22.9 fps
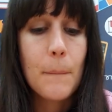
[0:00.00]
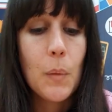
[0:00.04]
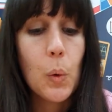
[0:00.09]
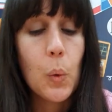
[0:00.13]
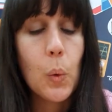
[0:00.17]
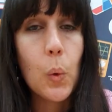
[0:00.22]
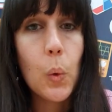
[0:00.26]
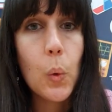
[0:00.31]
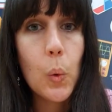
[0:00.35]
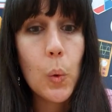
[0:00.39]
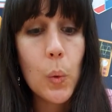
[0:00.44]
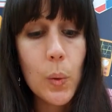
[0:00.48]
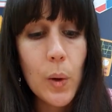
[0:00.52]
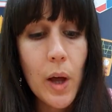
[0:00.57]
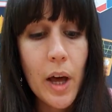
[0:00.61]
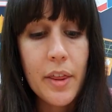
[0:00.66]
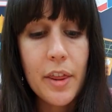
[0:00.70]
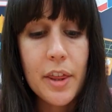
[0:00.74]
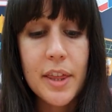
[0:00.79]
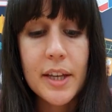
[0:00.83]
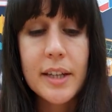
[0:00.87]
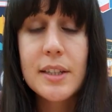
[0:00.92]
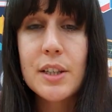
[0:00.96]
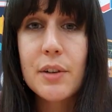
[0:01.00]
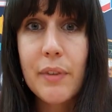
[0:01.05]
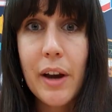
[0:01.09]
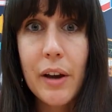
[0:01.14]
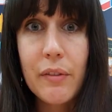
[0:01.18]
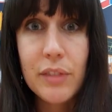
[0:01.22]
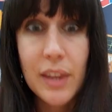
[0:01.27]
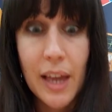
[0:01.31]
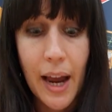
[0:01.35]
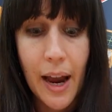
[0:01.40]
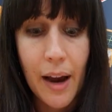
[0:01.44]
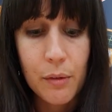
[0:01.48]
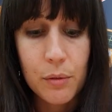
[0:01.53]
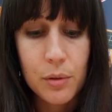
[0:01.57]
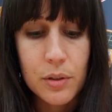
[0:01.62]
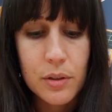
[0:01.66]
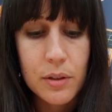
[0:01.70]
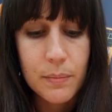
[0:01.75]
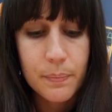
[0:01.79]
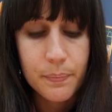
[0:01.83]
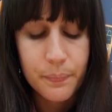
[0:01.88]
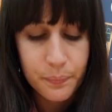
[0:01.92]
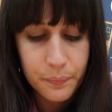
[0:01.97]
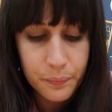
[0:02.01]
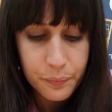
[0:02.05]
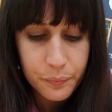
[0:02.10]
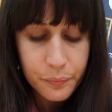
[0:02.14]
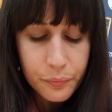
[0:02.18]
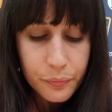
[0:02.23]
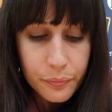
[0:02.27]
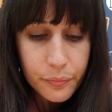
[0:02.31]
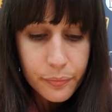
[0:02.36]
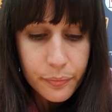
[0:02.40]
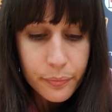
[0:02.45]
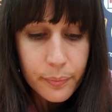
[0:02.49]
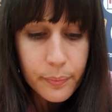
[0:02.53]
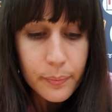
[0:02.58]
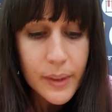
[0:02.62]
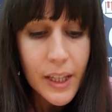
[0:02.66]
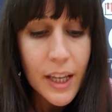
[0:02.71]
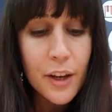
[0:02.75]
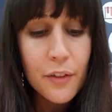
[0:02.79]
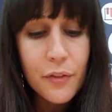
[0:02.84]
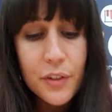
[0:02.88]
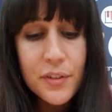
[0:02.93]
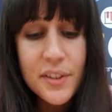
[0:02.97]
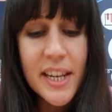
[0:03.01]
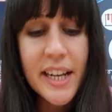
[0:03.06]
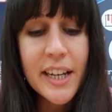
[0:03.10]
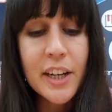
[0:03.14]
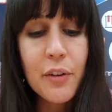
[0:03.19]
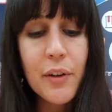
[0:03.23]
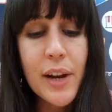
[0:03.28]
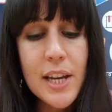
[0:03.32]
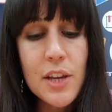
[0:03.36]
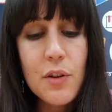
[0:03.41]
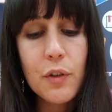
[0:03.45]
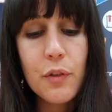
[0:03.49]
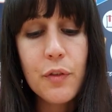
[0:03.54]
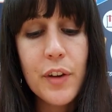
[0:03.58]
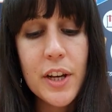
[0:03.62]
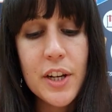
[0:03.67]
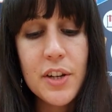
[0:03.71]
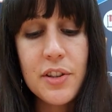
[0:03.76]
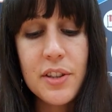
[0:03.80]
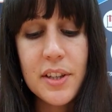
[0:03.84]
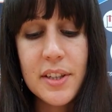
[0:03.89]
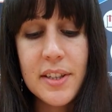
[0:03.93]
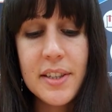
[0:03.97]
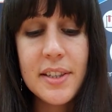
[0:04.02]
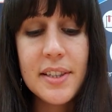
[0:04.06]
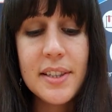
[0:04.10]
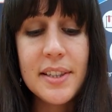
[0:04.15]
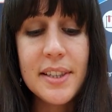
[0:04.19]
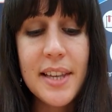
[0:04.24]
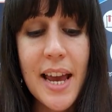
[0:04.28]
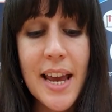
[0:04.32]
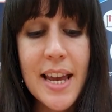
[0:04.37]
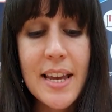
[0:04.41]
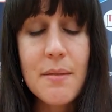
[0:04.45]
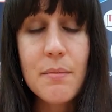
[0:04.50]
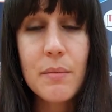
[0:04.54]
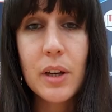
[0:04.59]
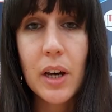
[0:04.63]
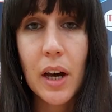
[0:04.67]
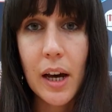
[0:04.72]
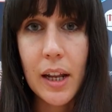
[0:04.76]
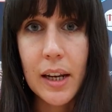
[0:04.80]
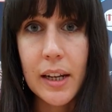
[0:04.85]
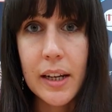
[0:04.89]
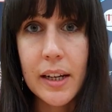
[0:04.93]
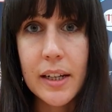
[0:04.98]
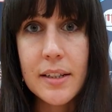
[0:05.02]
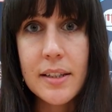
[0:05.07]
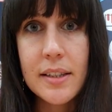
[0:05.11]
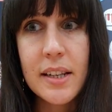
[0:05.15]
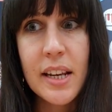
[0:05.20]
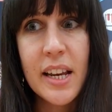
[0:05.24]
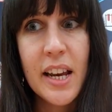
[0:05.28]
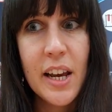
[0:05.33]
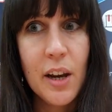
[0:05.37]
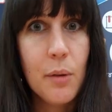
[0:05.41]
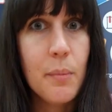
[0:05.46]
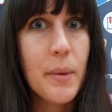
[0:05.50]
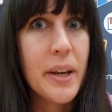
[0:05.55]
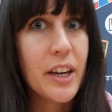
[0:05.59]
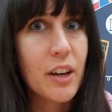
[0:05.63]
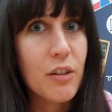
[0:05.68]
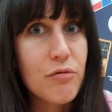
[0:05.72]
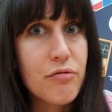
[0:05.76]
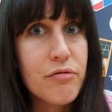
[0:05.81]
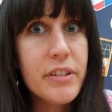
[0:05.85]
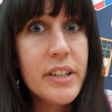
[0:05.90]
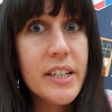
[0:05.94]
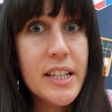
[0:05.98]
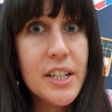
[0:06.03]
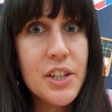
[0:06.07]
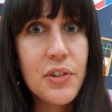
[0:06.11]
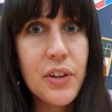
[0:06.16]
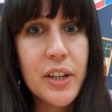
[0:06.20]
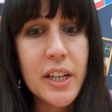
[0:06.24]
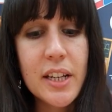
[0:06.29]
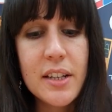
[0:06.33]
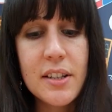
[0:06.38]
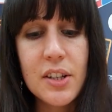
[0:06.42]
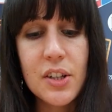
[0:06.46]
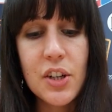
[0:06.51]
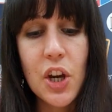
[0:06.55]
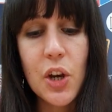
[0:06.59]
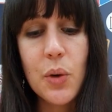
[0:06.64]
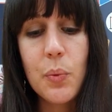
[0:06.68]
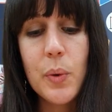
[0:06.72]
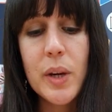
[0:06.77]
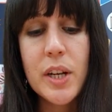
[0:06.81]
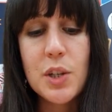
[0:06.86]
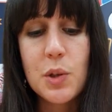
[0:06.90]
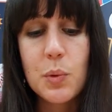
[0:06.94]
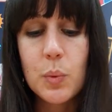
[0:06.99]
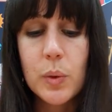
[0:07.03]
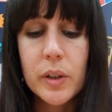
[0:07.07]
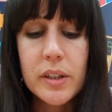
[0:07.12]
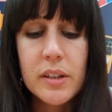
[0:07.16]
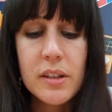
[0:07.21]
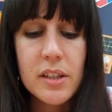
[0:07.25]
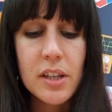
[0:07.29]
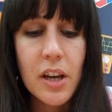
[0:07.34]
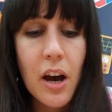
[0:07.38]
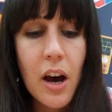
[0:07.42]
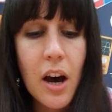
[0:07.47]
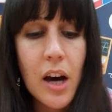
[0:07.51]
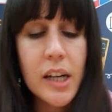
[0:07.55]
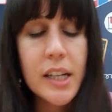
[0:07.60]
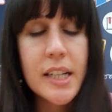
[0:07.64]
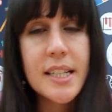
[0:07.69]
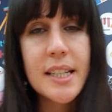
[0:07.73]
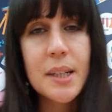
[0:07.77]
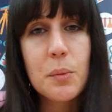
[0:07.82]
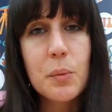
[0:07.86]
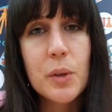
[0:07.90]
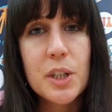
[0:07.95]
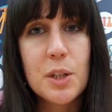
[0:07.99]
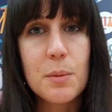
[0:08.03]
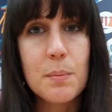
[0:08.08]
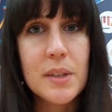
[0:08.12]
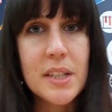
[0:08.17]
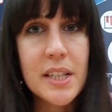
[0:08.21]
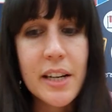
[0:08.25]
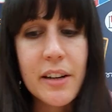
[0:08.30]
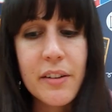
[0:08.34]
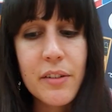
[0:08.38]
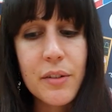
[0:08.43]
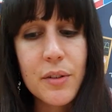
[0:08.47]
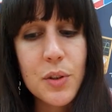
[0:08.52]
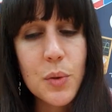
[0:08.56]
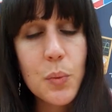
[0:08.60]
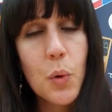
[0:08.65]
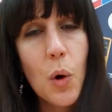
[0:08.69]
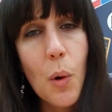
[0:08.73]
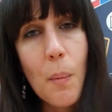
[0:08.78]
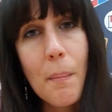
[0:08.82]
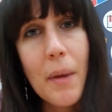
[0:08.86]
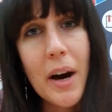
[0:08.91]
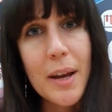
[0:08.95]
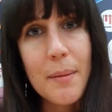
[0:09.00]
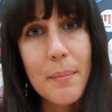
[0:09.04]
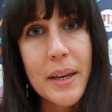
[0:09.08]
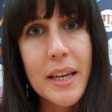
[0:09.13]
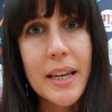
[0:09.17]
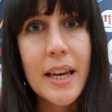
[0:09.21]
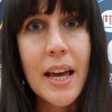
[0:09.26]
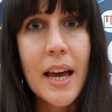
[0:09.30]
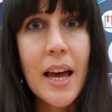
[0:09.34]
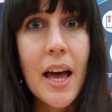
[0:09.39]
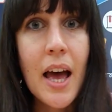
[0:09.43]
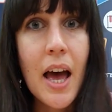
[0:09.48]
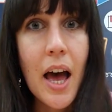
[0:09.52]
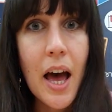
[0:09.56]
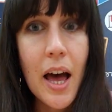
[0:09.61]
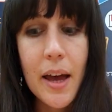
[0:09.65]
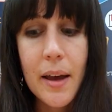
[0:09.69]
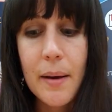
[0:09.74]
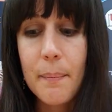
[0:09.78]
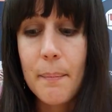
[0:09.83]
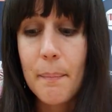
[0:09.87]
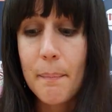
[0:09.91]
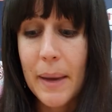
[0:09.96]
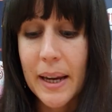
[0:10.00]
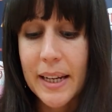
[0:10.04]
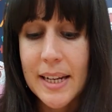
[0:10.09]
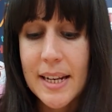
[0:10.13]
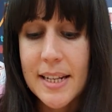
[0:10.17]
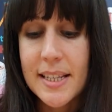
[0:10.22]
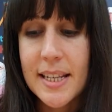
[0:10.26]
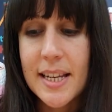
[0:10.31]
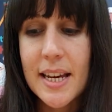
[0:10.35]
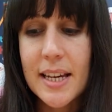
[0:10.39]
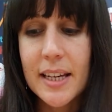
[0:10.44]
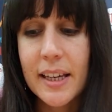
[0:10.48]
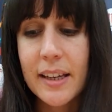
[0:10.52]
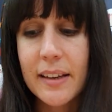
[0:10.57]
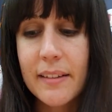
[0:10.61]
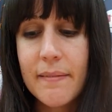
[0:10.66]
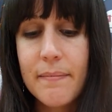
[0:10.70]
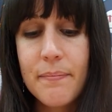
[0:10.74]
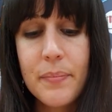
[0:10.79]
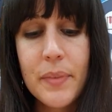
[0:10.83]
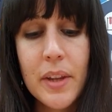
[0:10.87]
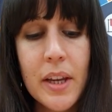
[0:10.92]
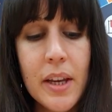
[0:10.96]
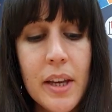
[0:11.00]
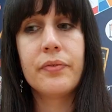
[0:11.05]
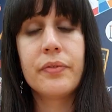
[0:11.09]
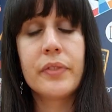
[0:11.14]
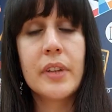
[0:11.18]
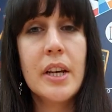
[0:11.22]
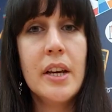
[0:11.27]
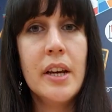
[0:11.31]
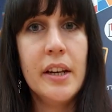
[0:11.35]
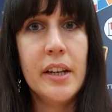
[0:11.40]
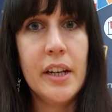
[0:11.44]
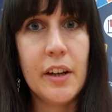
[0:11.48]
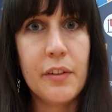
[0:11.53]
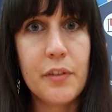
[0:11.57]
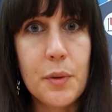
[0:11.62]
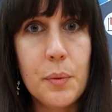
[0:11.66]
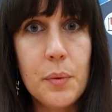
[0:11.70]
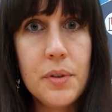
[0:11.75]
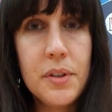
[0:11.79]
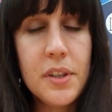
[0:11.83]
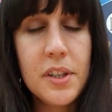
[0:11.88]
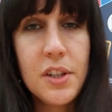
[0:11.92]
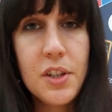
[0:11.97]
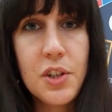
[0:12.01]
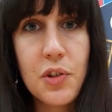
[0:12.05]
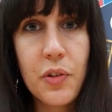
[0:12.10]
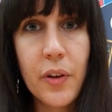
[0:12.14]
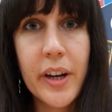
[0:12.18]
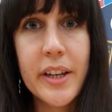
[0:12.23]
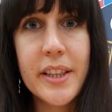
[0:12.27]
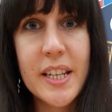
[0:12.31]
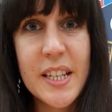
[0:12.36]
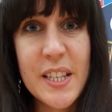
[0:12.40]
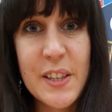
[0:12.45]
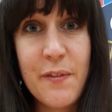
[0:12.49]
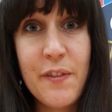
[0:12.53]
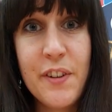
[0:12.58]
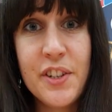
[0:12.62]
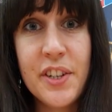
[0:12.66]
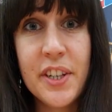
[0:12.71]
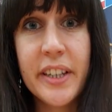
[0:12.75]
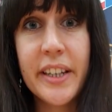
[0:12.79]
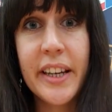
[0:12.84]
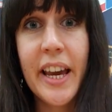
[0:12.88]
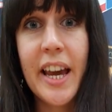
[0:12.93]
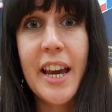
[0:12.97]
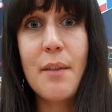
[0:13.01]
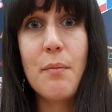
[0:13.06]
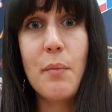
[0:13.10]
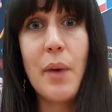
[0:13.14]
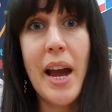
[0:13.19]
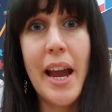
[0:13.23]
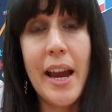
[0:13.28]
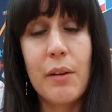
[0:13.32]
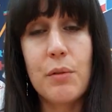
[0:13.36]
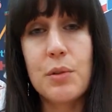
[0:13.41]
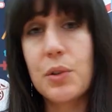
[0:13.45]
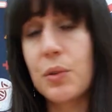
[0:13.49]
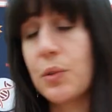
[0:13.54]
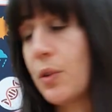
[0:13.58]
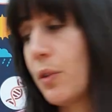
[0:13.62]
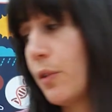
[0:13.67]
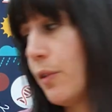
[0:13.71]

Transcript: Or other things around the house. If you decorate your fish the same colours, it'll make it really tricky to know which ones are hiding which materials and what might be magnetic. Now, if you wanted to try this fishing game out on your